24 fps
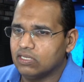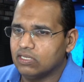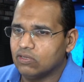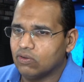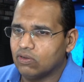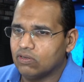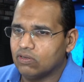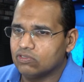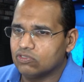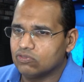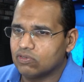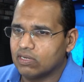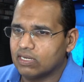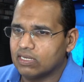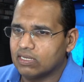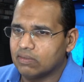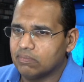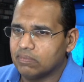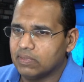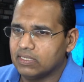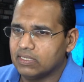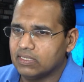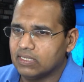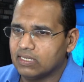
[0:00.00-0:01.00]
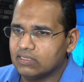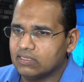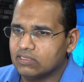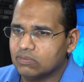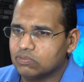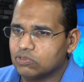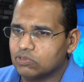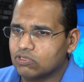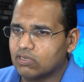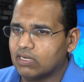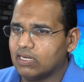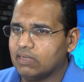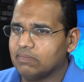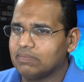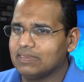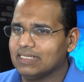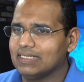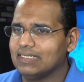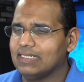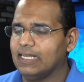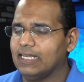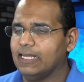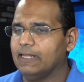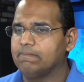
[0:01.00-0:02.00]
Hall is recommended. I subscribe to
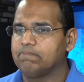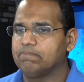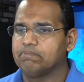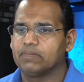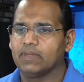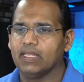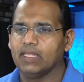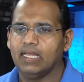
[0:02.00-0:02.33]
that.